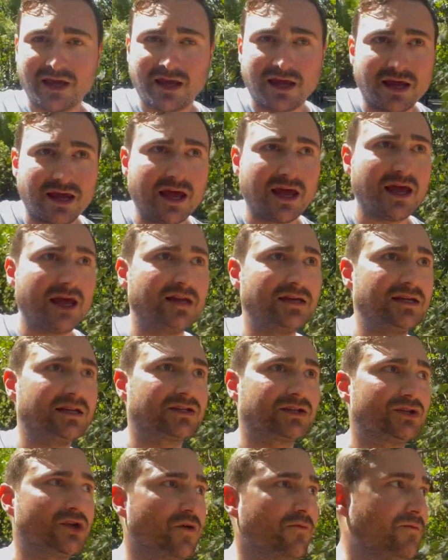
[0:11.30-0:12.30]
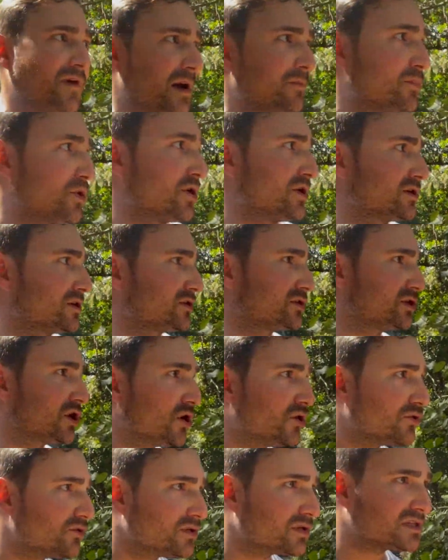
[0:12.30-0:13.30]
and it's November,
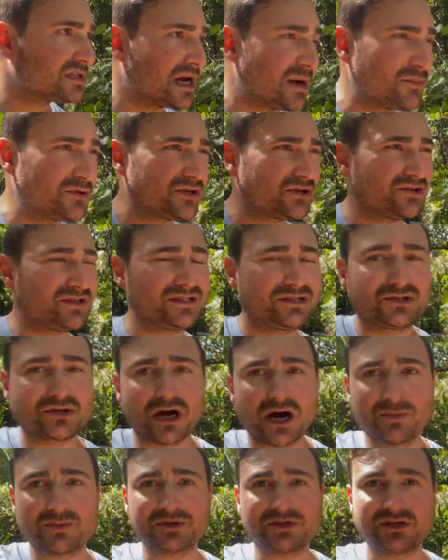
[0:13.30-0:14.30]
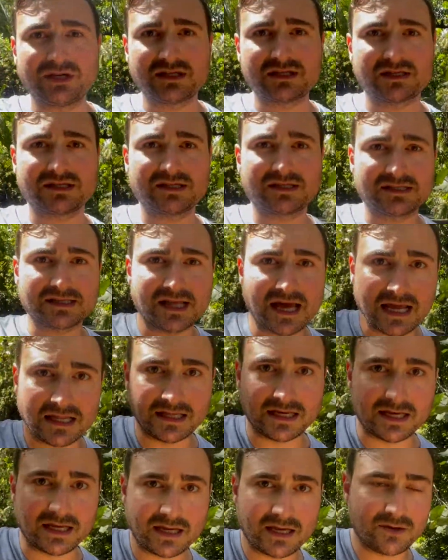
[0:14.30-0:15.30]
so the temperature has dropped just
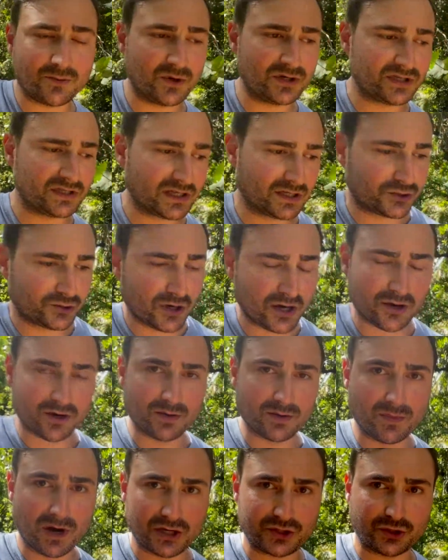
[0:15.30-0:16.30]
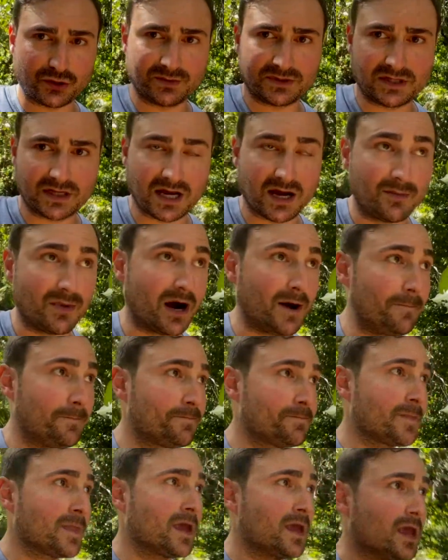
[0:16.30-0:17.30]
slightly, which is a trigger to mushrooms to come up.
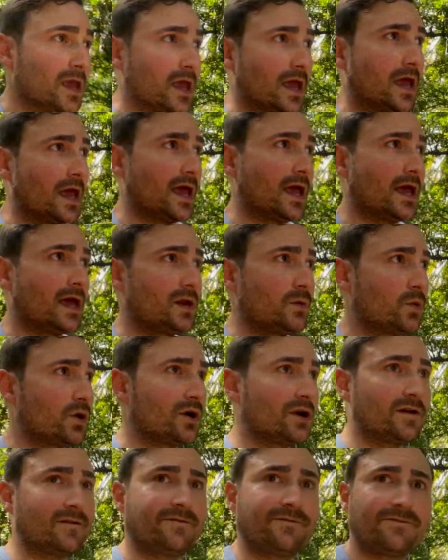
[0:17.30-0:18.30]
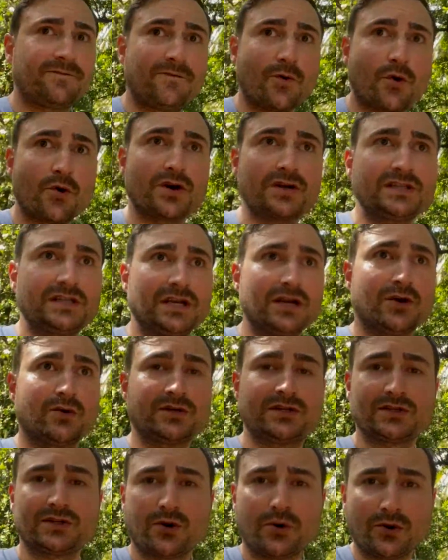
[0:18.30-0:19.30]
And we're in a forest here, which
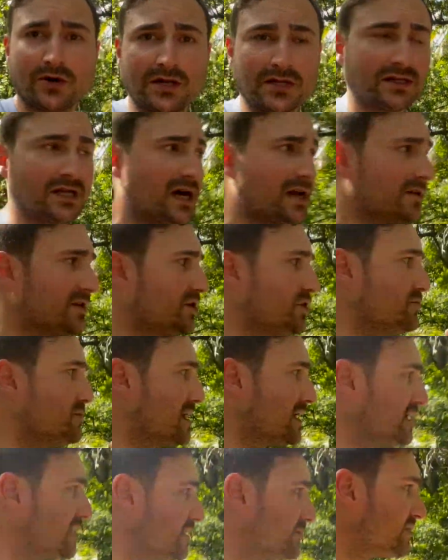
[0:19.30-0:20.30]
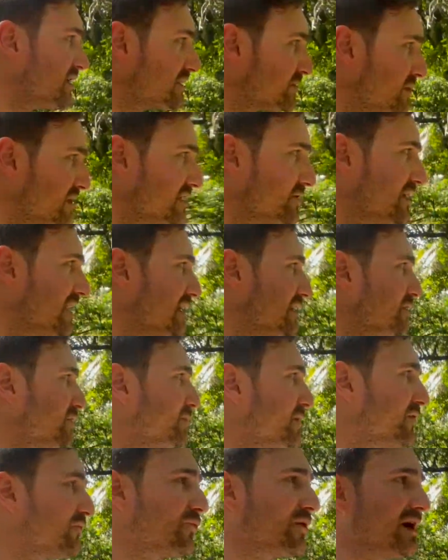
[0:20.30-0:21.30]
is holding a lot of humidity. Plus, we still get a little
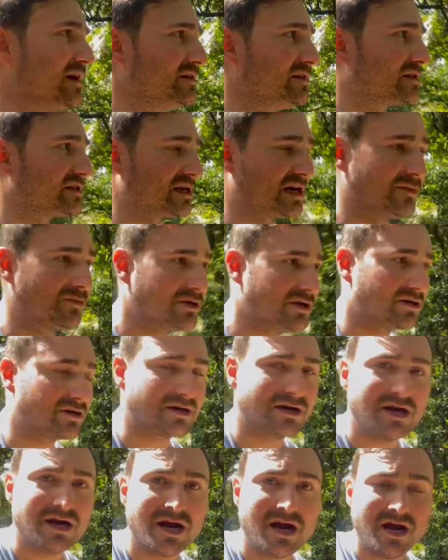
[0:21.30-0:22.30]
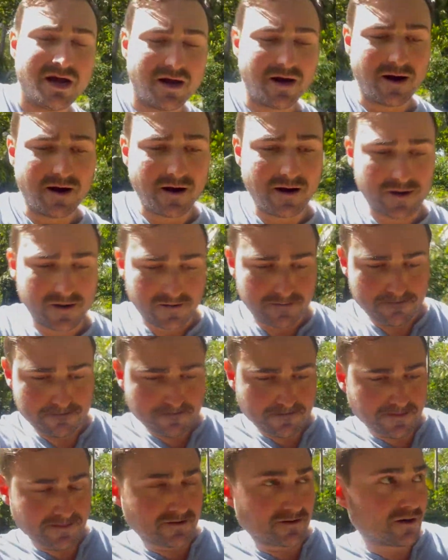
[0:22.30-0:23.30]
bit of rain this time of year.
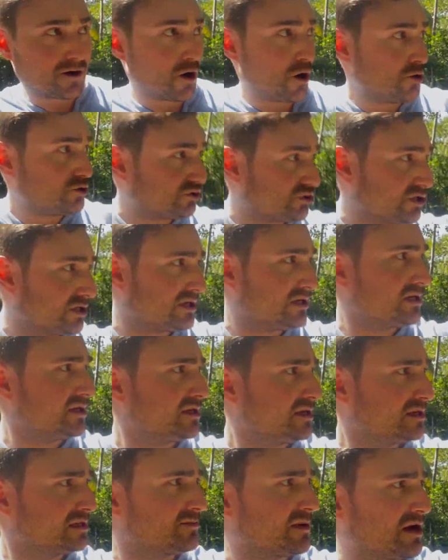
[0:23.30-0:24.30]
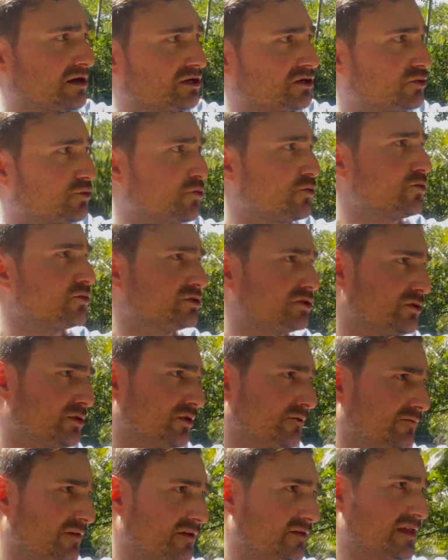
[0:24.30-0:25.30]
The ocean is about 200
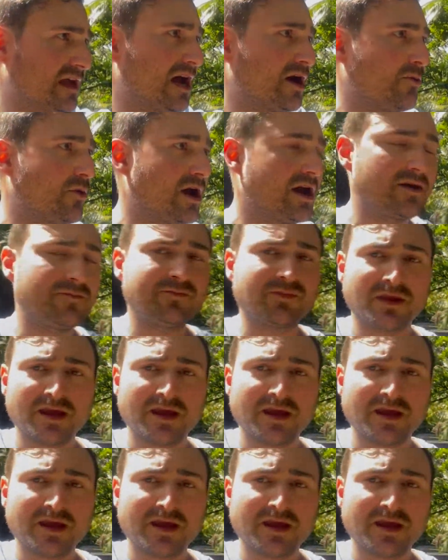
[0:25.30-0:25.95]
feet that way,